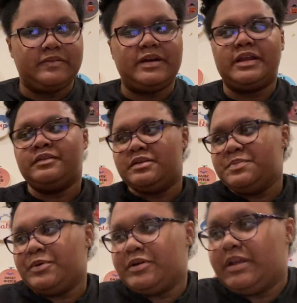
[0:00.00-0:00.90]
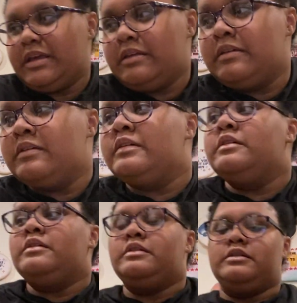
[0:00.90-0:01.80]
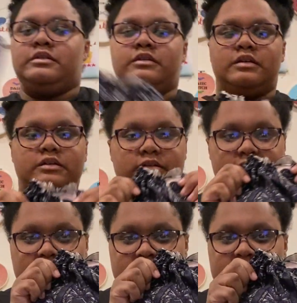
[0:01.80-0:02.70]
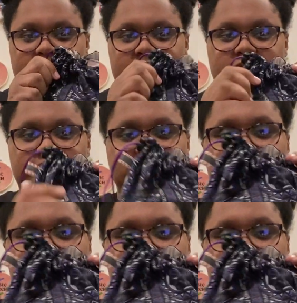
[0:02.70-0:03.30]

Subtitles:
I've got another Bernie. And I got these